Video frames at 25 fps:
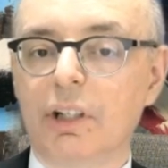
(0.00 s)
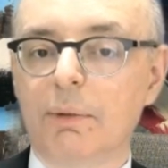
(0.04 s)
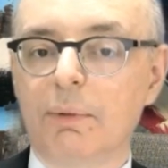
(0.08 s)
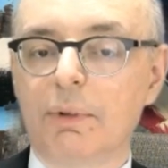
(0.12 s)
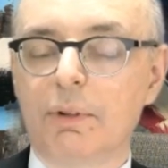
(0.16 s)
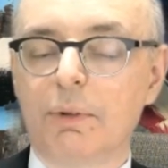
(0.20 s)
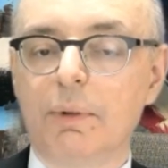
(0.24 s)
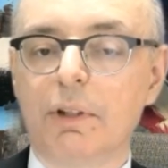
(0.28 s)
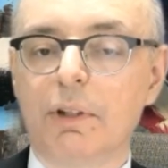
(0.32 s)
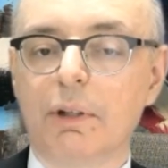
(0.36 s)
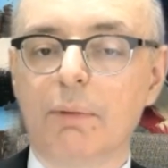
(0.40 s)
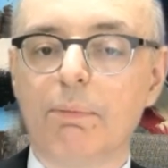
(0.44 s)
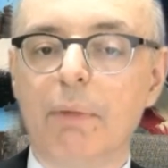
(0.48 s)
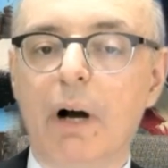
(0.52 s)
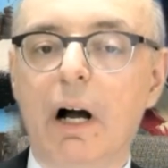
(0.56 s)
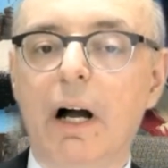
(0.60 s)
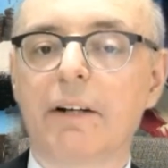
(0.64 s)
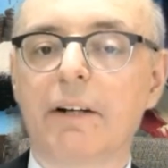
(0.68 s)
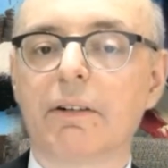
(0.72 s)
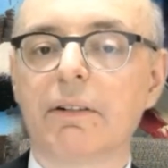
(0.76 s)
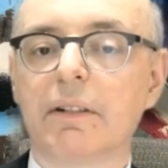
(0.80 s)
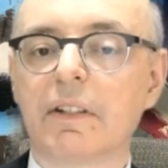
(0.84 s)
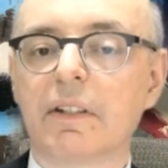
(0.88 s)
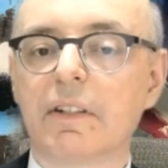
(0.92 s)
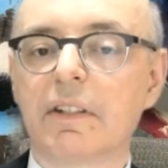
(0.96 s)
between the
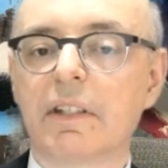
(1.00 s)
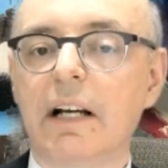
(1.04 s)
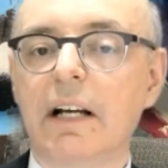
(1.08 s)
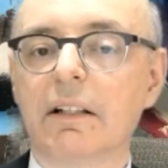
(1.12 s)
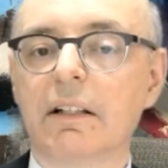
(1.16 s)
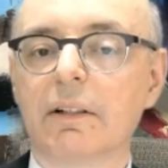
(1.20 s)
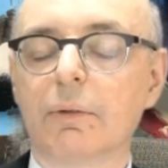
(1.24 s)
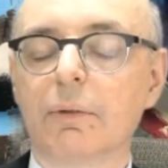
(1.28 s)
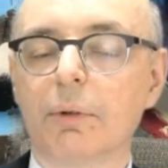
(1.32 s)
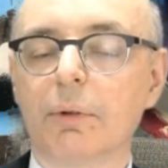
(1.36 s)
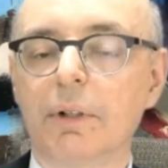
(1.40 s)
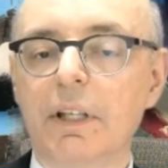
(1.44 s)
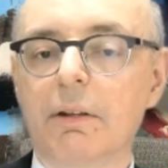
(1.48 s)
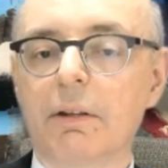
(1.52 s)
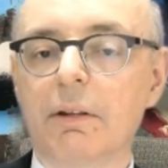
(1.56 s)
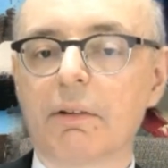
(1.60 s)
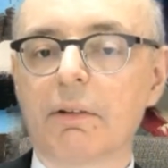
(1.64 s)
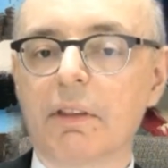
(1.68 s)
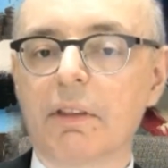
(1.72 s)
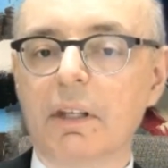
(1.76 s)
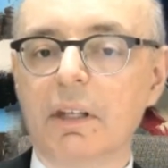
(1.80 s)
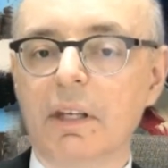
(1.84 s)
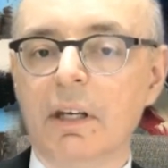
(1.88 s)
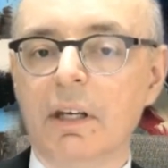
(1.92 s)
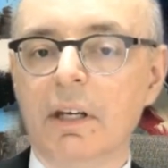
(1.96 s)
buyer and seller, where either
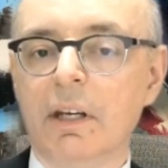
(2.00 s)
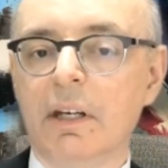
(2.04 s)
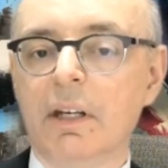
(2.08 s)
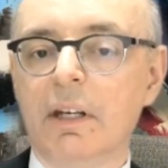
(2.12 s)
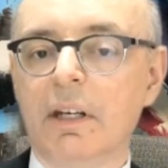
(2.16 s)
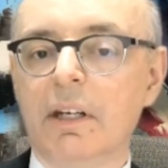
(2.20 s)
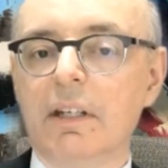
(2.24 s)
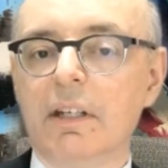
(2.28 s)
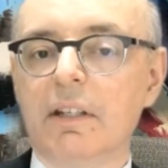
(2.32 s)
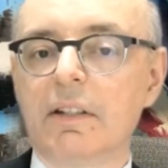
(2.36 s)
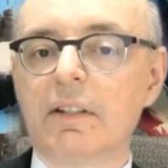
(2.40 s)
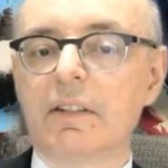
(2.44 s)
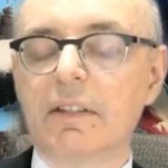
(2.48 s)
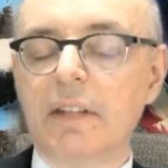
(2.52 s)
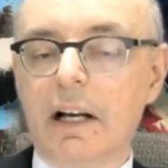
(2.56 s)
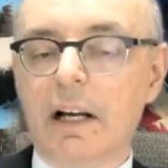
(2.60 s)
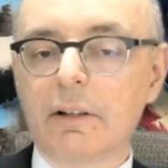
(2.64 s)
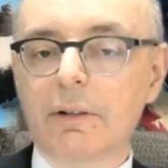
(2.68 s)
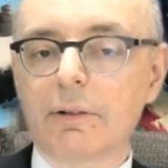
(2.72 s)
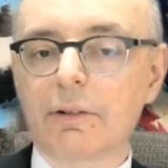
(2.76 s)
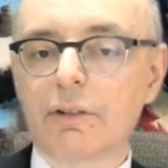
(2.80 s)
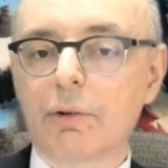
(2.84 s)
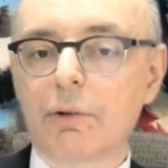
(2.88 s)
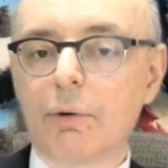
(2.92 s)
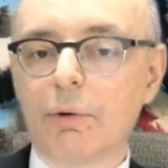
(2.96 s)
the
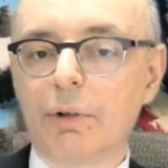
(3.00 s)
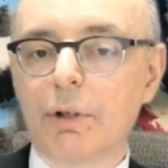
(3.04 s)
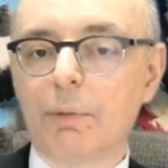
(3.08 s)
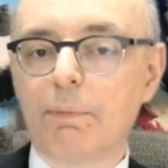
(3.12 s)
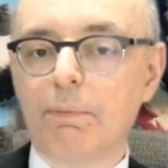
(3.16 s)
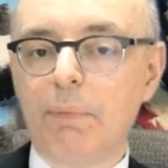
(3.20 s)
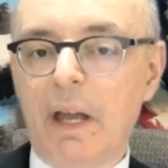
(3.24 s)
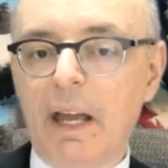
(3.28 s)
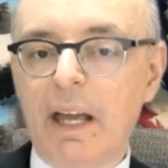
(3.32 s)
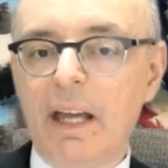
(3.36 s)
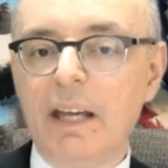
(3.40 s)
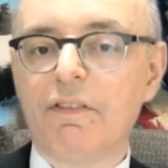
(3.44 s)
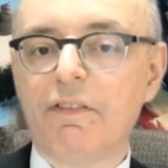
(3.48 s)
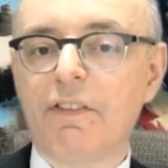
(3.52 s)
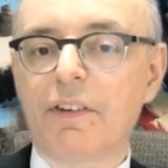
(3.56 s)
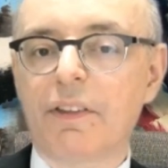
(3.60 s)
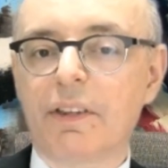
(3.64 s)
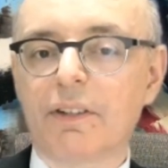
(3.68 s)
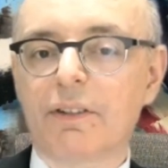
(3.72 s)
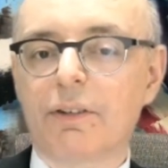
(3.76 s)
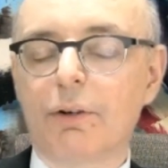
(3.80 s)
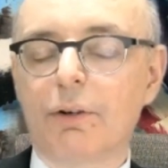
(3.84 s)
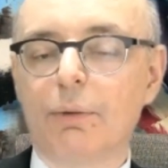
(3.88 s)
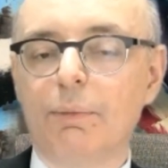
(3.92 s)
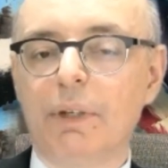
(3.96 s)
seller is going to pay for the
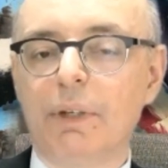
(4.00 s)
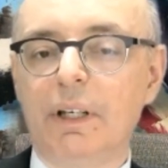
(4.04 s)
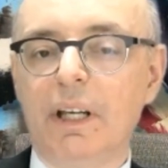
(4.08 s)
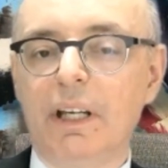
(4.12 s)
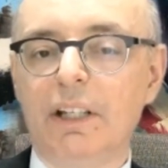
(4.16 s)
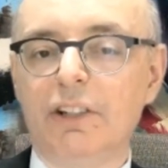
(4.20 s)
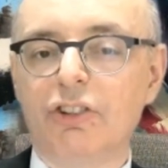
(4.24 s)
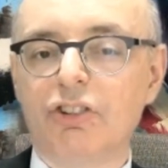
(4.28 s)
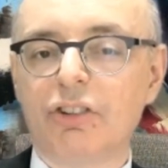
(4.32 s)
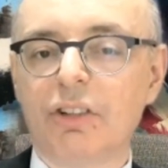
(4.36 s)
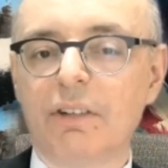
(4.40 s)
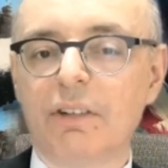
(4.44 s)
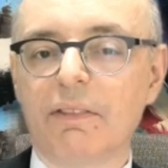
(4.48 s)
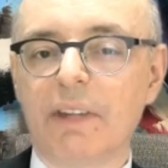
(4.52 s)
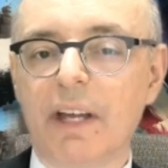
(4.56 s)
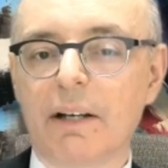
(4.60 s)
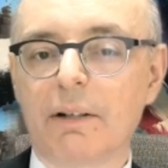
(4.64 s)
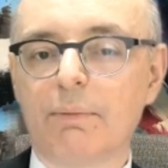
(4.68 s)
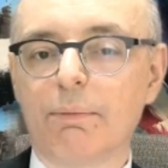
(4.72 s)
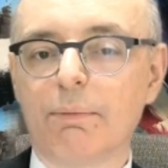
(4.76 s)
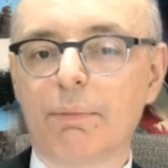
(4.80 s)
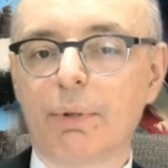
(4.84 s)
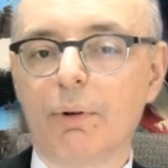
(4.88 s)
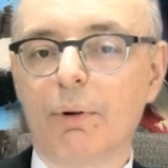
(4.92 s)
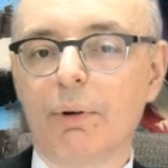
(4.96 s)
termination of that
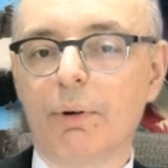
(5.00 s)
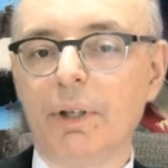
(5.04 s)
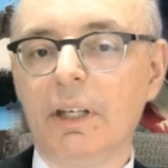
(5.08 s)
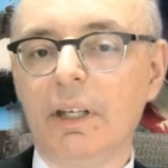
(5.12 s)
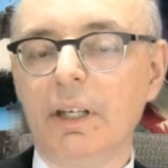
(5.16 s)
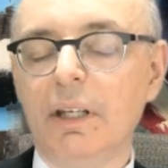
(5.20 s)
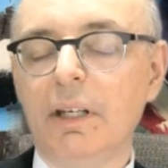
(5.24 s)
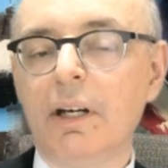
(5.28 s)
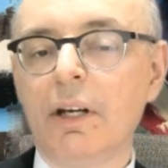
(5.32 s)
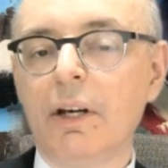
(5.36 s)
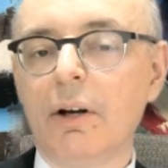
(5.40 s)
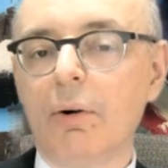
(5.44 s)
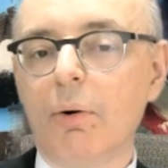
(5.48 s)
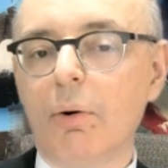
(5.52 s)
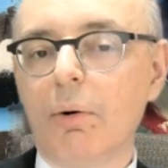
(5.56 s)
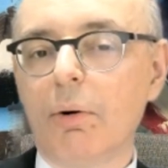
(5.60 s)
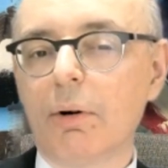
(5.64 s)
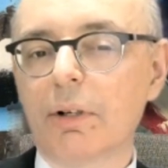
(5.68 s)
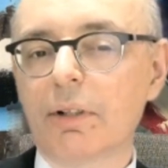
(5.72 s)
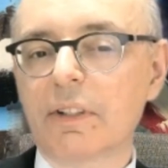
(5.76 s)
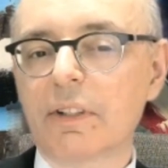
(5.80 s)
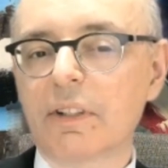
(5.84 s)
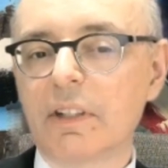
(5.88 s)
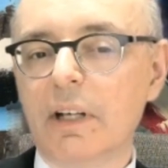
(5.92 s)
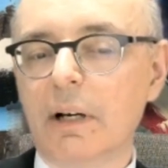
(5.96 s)
employee,
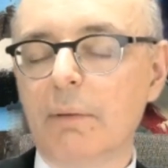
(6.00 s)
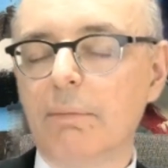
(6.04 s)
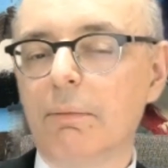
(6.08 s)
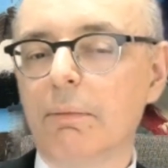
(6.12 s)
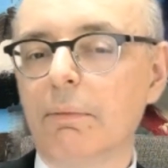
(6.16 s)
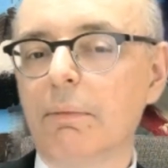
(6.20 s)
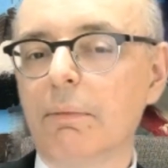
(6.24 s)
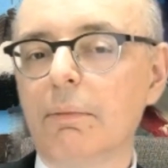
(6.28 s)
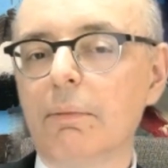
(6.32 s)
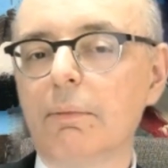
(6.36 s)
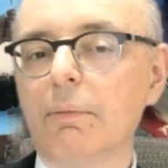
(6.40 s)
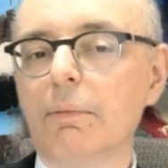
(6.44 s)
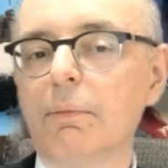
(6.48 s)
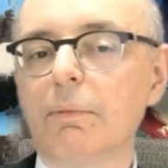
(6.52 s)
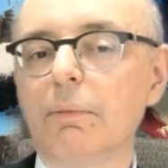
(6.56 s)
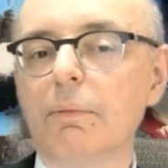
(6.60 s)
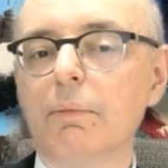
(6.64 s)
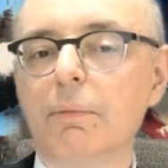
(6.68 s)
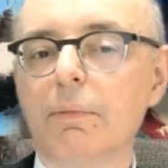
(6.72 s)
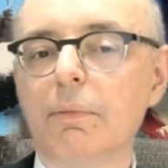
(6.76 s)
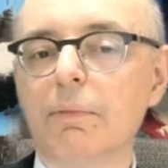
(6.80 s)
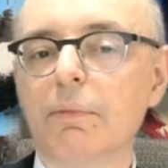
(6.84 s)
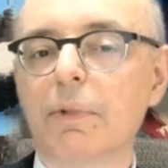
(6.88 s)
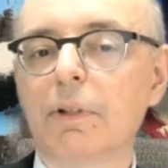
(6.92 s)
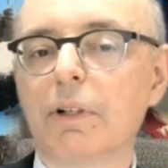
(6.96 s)
or some
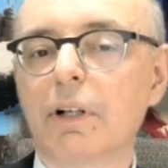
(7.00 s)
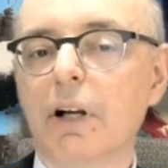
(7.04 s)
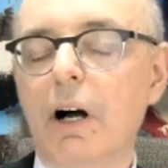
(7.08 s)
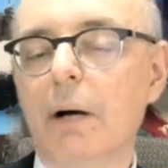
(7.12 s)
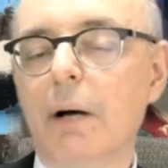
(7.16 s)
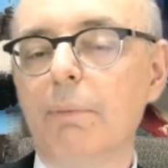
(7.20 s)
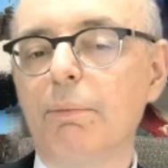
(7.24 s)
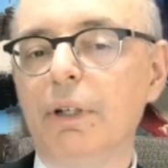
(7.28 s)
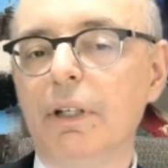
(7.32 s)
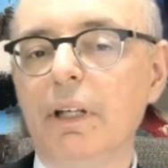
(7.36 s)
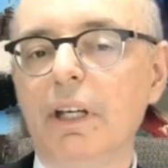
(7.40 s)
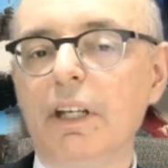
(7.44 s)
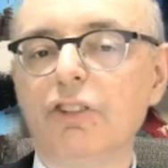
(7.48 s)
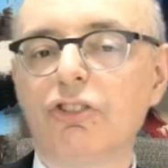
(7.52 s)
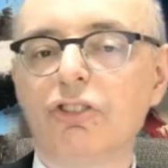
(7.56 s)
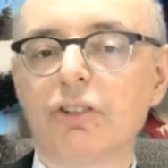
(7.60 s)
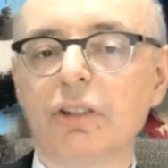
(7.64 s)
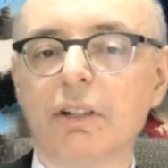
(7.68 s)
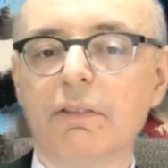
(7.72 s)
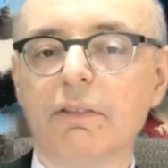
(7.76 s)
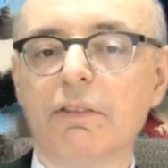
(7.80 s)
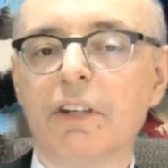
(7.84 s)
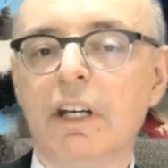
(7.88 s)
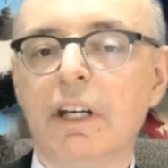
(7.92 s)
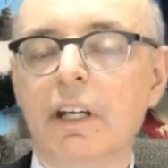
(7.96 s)
combination
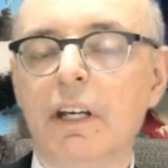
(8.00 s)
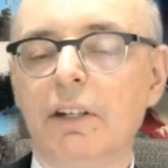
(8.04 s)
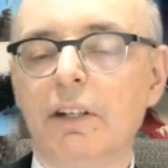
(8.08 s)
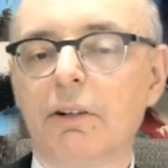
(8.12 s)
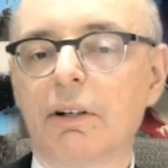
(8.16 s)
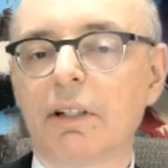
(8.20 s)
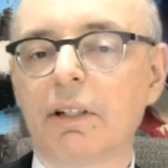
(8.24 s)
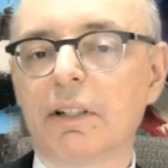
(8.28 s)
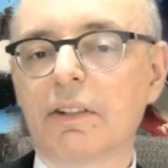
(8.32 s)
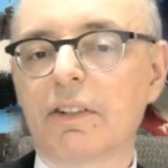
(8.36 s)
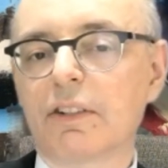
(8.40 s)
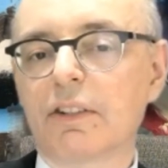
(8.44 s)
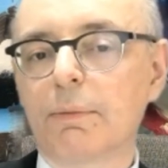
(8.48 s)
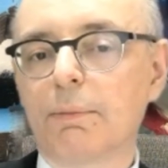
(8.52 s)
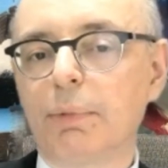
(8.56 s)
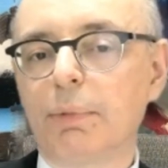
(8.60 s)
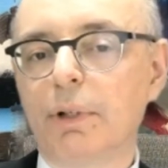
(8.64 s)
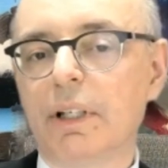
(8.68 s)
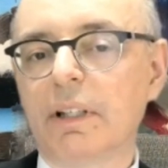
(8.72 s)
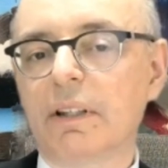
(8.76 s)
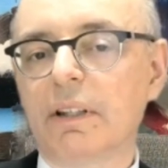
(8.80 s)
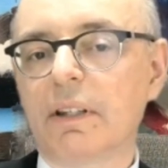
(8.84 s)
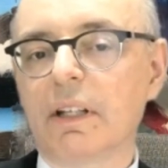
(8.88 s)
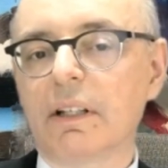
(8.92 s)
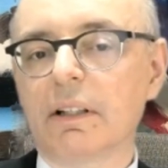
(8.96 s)
of you're going to
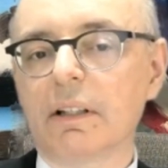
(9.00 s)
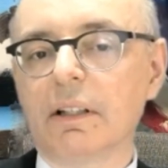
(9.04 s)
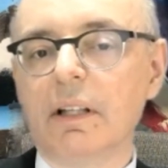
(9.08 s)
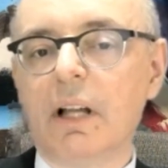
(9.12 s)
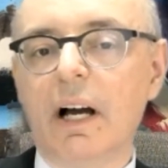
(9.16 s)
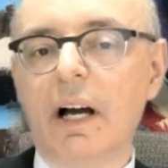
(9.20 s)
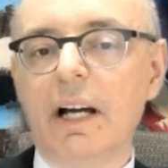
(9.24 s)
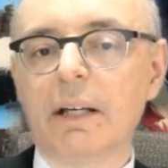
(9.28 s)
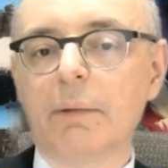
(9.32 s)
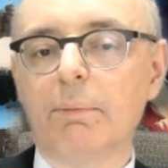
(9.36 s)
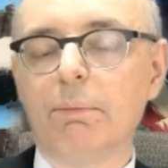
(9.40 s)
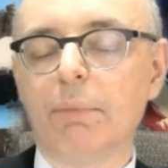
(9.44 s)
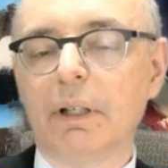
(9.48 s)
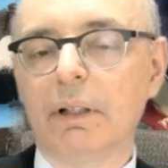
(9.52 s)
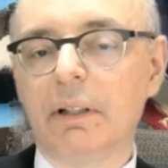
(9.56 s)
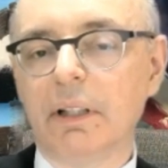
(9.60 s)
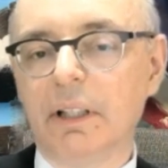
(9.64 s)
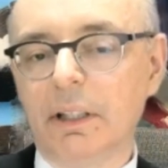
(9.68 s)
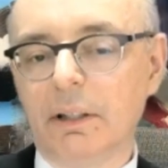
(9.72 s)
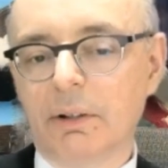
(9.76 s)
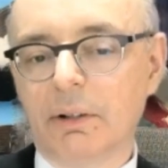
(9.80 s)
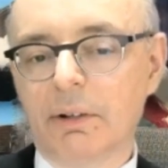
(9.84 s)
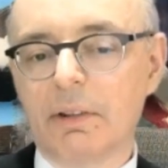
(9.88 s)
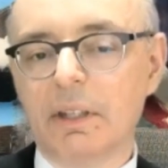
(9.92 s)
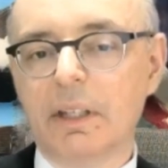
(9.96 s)
split the
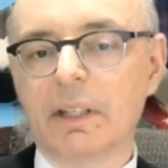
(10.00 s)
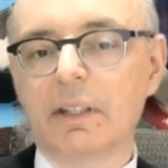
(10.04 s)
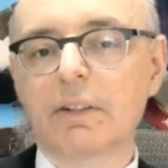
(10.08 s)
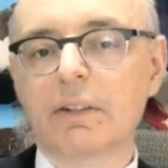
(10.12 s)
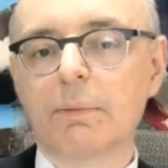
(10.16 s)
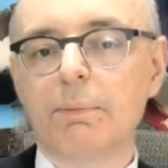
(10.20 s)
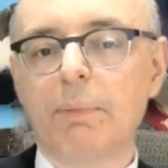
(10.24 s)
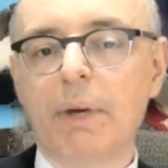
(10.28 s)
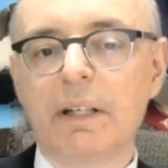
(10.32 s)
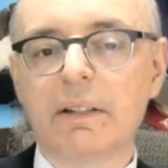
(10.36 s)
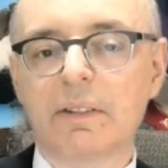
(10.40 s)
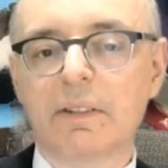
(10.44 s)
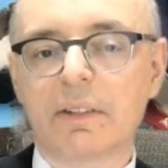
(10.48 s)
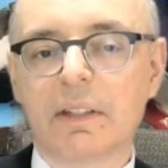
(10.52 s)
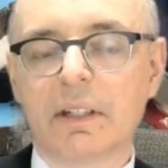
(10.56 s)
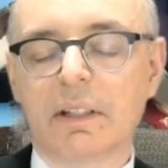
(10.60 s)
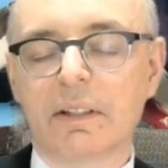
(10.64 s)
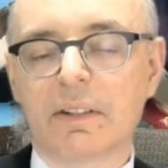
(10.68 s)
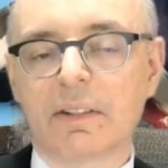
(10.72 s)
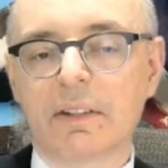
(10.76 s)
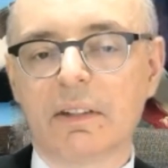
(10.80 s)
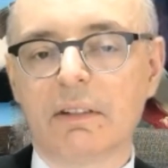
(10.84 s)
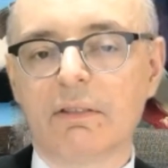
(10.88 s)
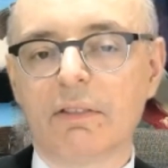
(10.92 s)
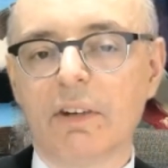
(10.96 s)
liability or the expense
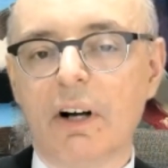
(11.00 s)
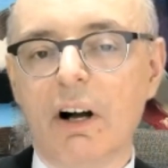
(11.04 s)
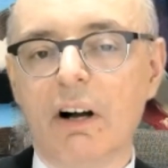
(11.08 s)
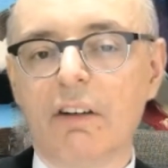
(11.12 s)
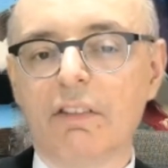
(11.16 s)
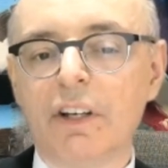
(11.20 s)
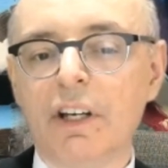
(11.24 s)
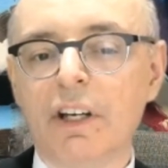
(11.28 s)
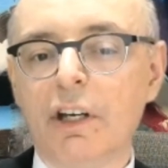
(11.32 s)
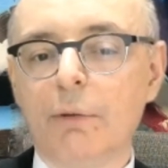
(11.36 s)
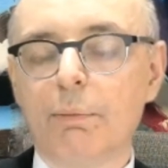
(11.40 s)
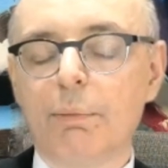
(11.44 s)
that's involved.